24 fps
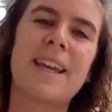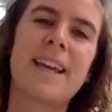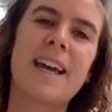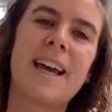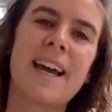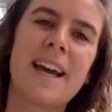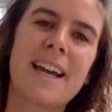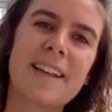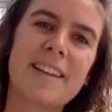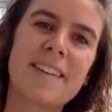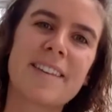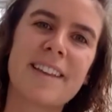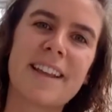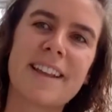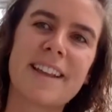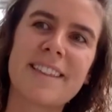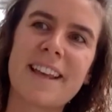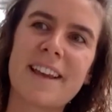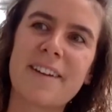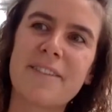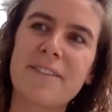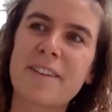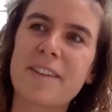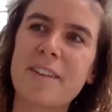I extend
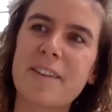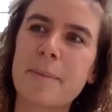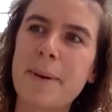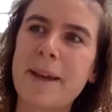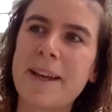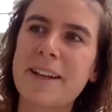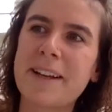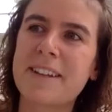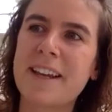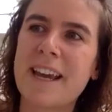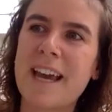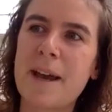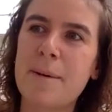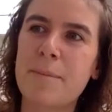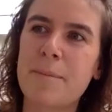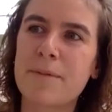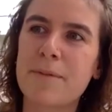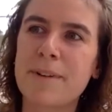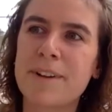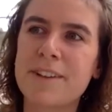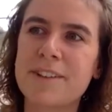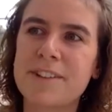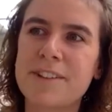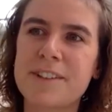that respect to
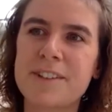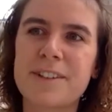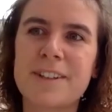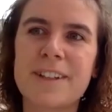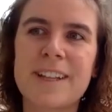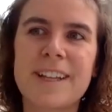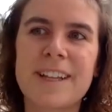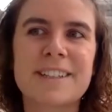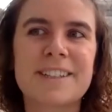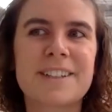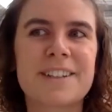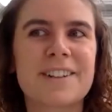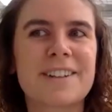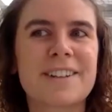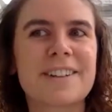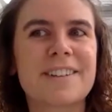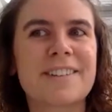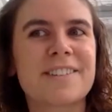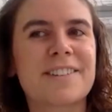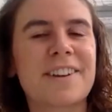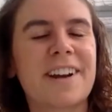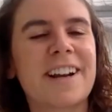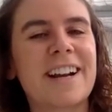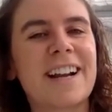Aboriginal and Torres
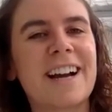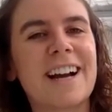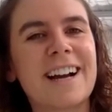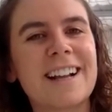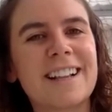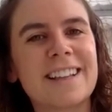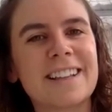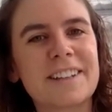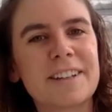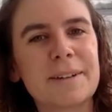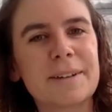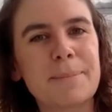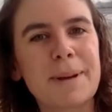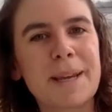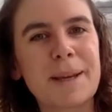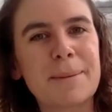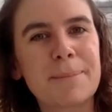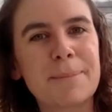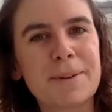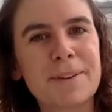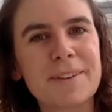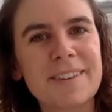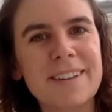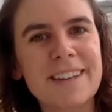Strait Islander
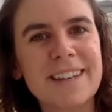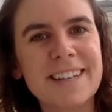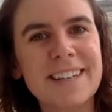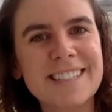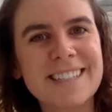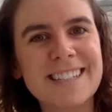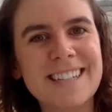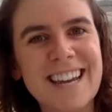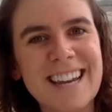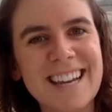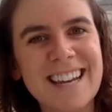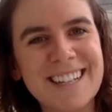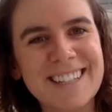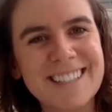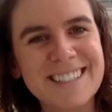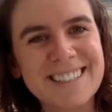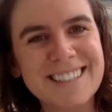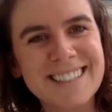peoples here today.